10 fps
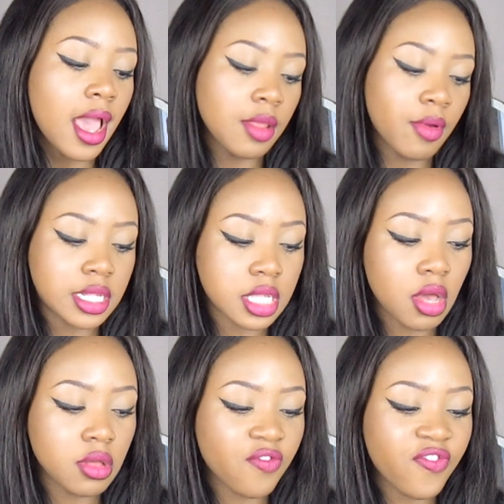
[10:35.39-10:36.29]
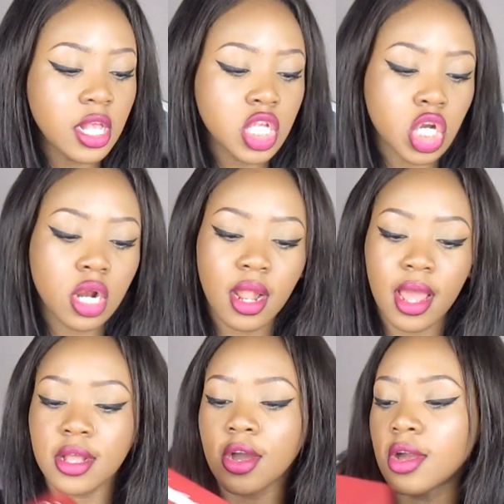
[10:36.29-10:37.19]
Anyway, so the first chocolate
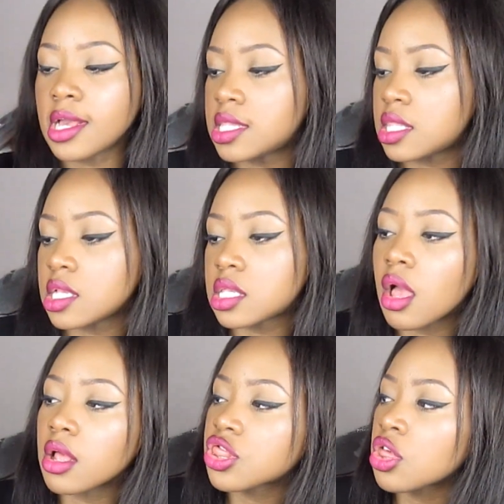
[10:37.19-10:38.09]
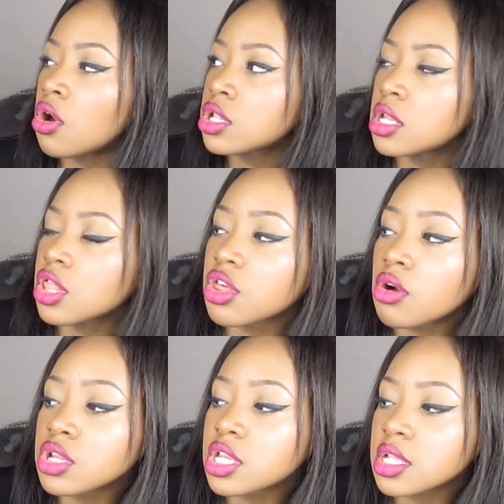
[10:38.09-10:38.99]
I got is this
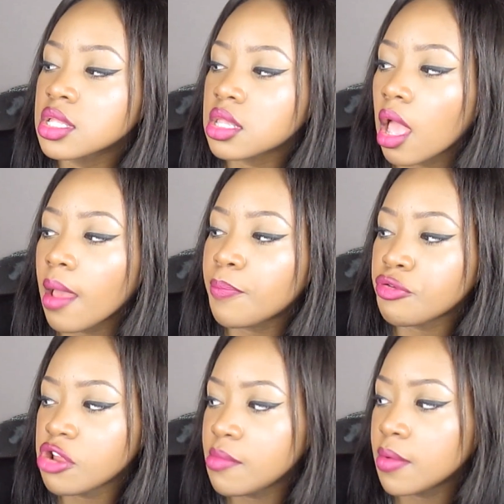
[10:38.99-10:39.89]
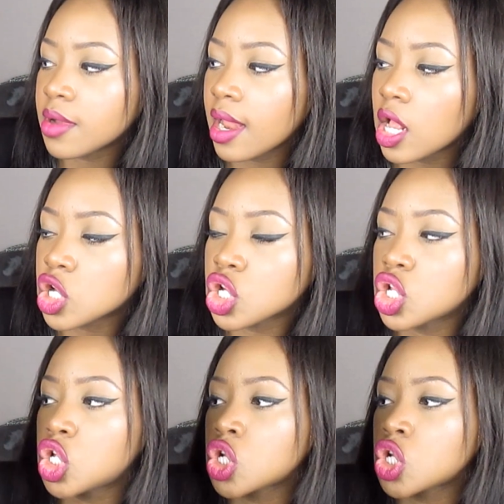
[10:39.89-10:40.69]
Thornton's Premium Collection